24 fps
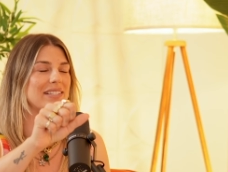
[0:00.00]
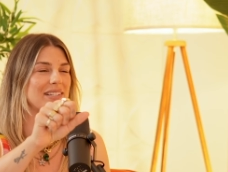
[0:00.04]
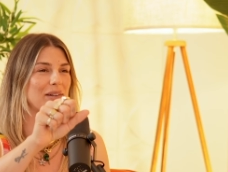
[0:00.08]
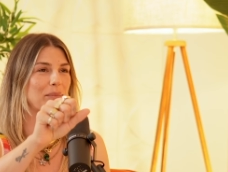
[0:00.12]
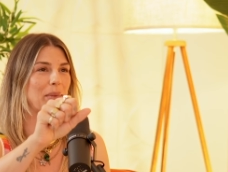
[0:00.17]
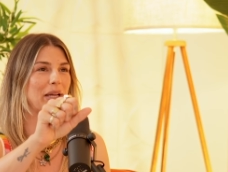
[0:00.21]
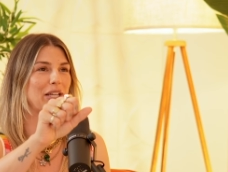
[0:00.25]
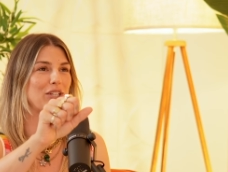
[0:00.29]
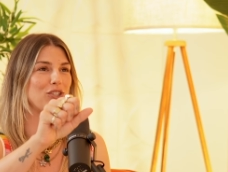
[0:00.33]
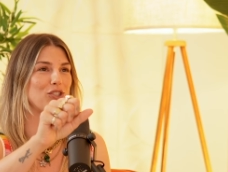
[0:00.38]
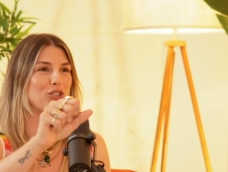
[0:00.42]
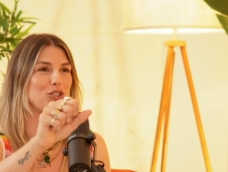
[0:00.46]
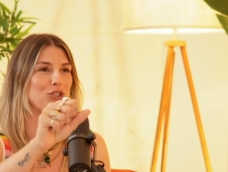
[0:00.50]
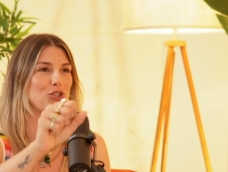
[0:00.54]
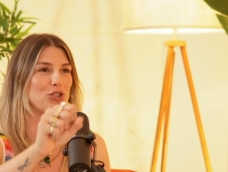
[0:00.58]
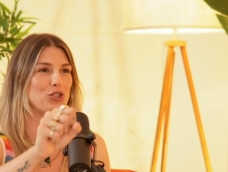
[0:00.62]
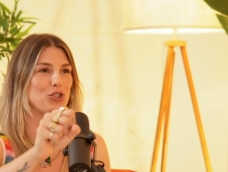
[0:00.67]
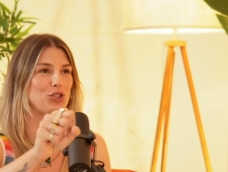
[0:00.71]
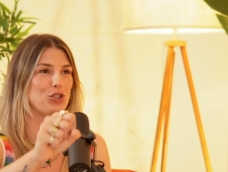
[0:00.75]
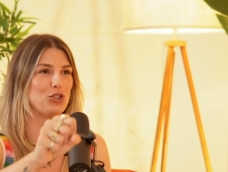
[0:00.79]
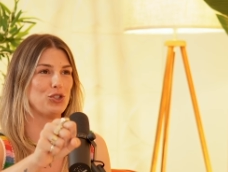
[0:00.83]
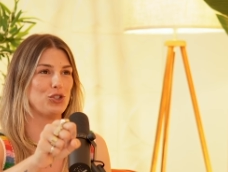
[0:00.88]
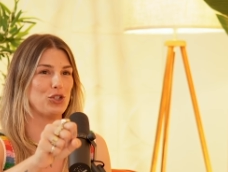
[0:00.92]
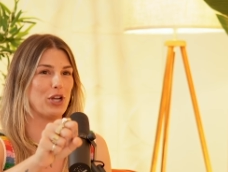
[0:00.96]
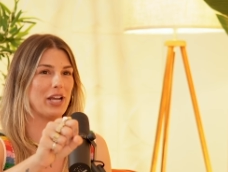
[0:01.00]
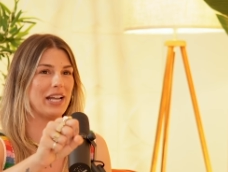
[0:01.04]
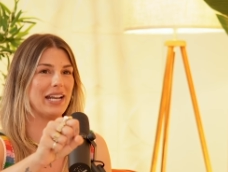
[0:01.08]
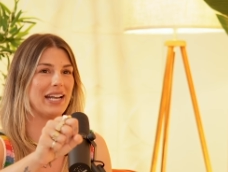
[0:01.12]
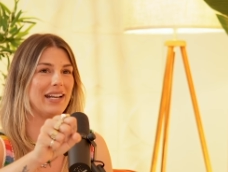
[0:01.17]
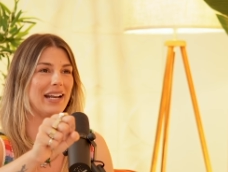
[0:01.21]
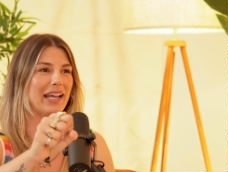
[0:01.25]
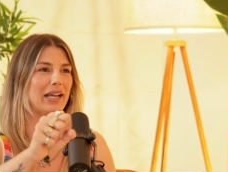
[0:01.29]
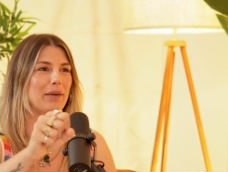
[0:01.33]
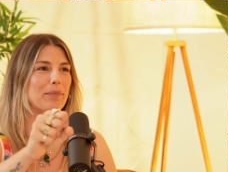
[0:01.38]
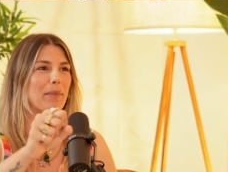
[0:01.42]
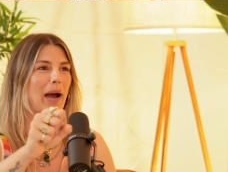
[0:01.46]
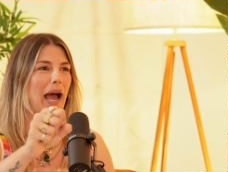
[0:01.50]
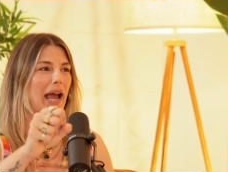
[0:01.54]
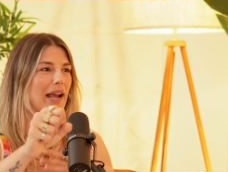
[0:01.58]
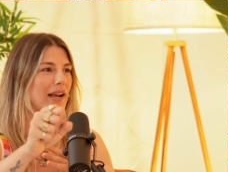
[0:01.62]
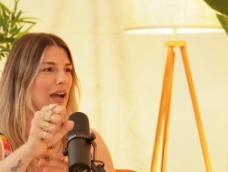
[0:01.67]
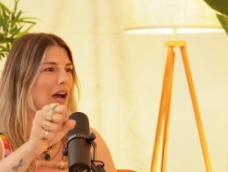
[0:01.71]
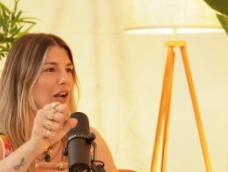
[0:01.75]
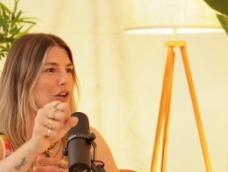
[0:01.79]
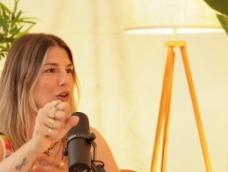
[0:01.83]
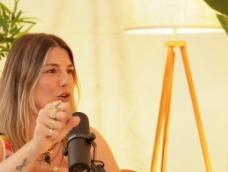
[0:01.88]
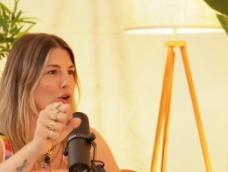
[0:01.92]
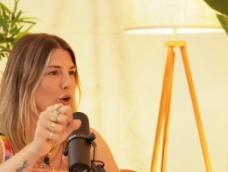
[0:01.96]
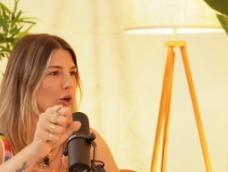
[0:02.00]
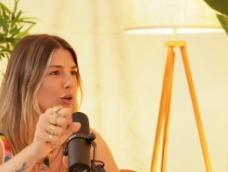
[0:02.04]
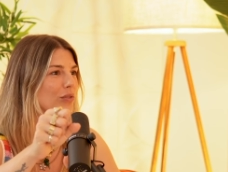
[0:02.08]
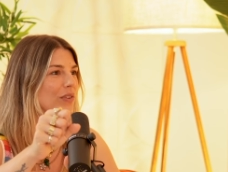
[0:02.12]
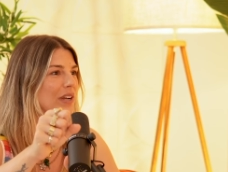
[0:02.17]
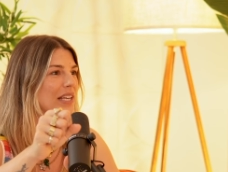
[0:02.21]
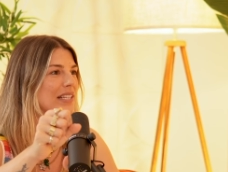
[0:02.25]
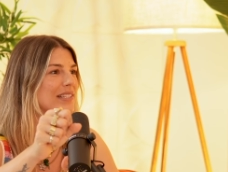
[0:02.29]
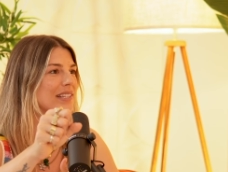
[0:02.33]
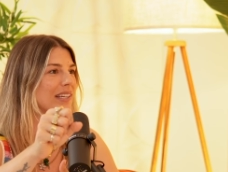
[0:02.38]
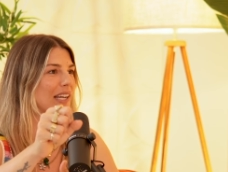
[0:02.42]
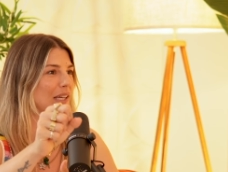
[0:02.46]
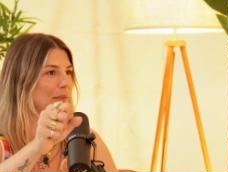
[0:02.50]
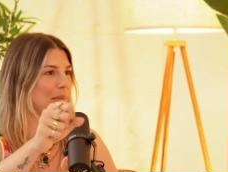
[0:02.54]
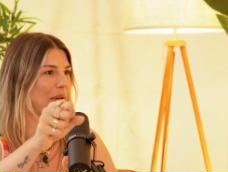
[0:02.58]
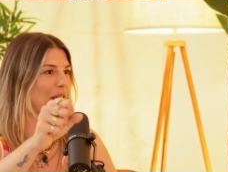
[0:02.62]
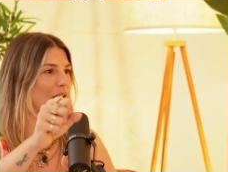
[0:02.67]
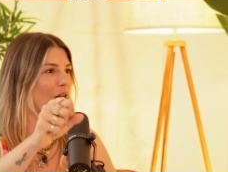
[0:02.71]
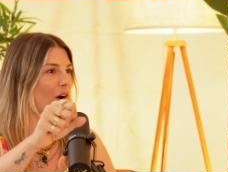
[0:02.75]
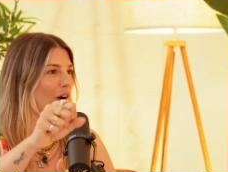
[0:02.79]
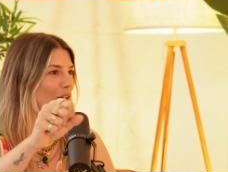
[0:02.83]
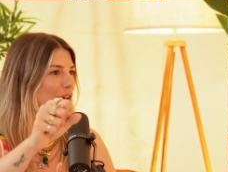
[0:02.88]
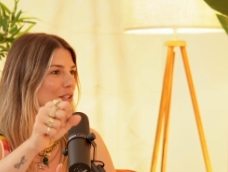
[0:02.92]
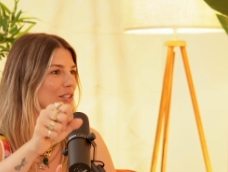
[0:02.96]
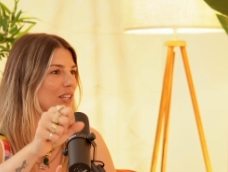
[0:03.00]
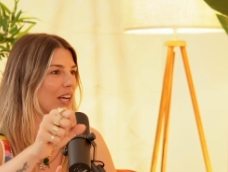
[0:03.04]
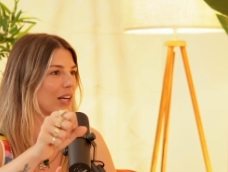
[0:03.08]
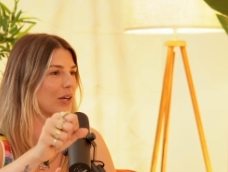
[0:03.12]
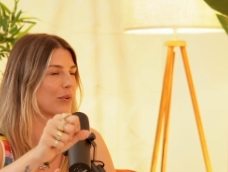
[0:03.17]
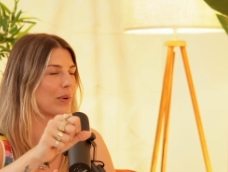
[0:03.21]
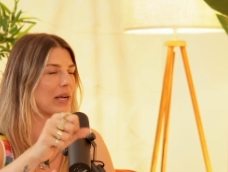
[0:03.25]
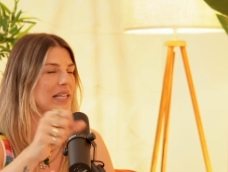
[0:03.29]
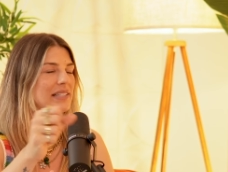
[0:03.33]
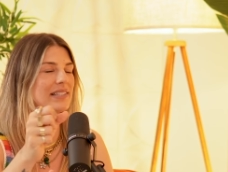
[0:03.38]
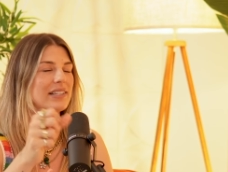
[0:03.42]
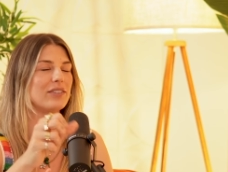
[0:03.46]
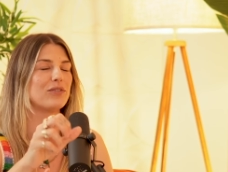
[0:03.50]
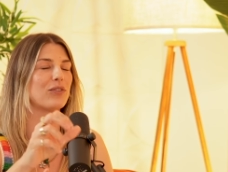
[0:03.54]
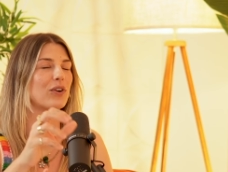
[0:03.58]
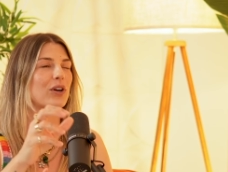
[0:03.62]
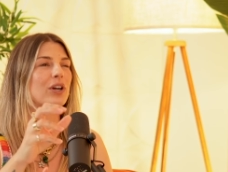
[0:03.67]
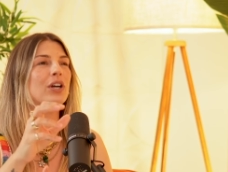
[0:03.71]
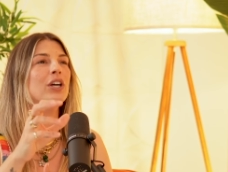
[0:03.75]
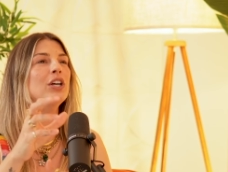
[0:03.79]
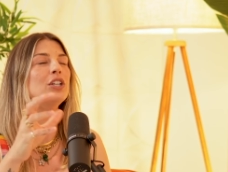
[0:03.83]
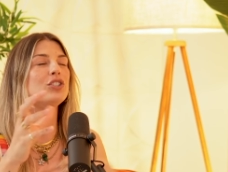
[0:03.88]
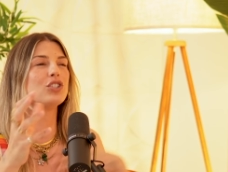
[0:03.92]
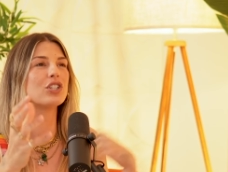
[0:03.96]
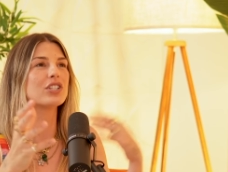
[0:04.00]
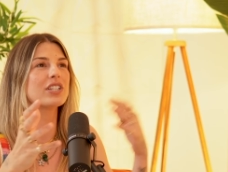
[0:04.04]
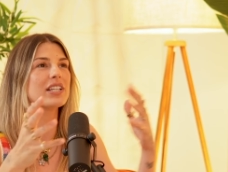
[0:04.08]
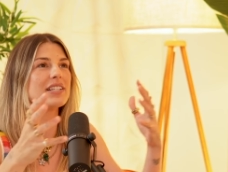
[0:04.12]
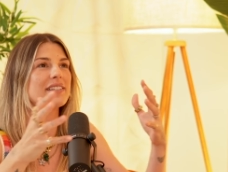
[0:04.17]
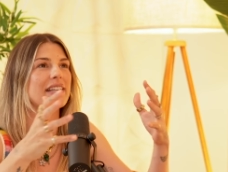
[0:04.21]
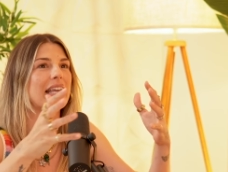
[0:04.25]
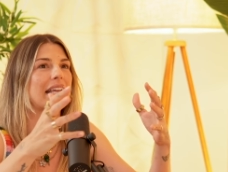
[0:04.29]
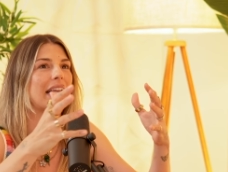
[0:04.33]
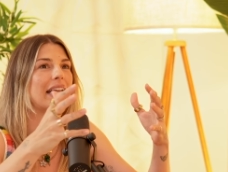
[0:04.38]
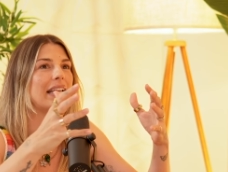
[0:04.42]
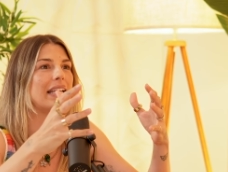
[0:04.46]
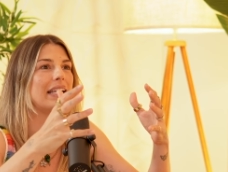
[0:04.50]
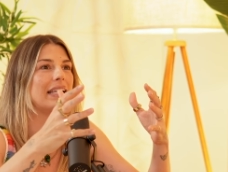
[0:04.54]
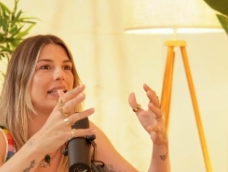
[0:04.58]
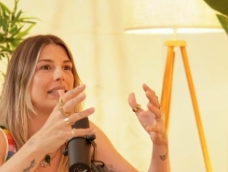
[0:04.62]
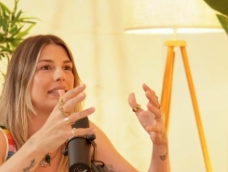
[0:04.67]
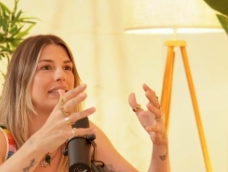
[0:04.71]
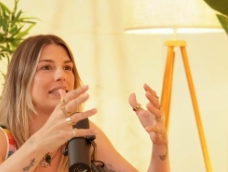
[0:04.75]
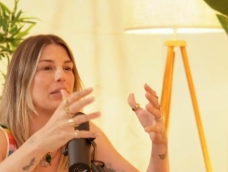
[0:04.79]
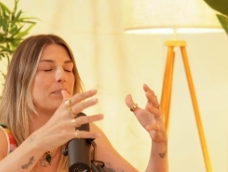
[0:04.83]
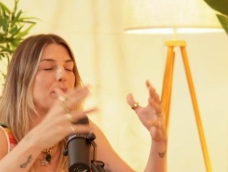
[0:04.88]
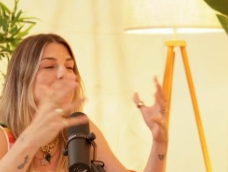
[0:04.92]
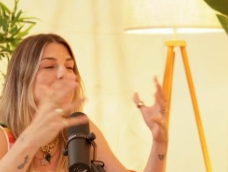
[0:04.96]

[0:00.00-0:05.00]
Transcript: I'm like, shit. And like I got nervous and like yeah. my heart's kind of racing for just because like to